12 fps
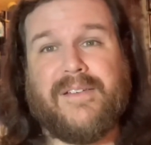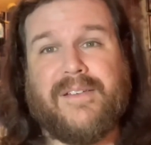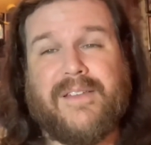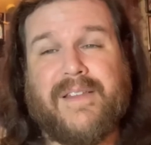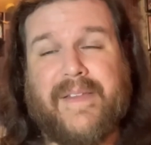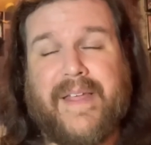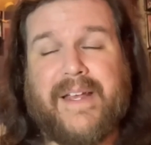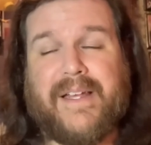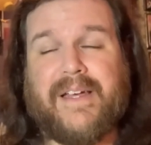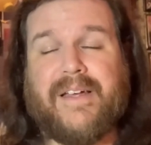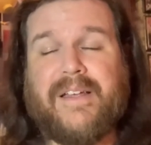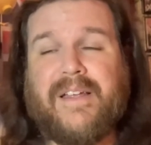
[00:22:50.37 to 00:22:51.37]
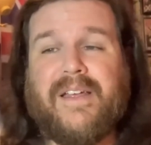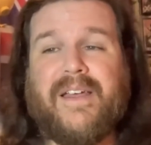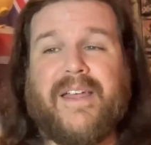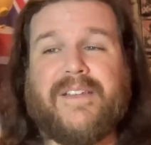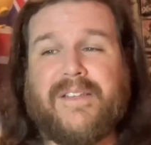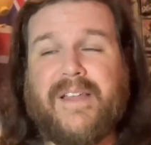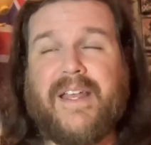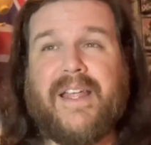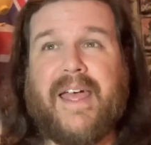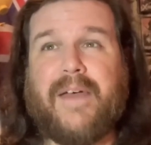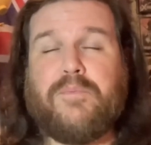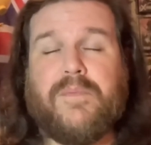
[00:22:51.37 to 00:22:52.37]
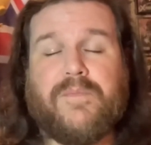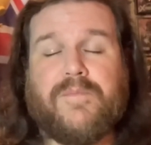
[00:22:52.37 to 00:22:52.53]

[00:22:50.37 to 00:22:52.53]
Yelena, and Yelena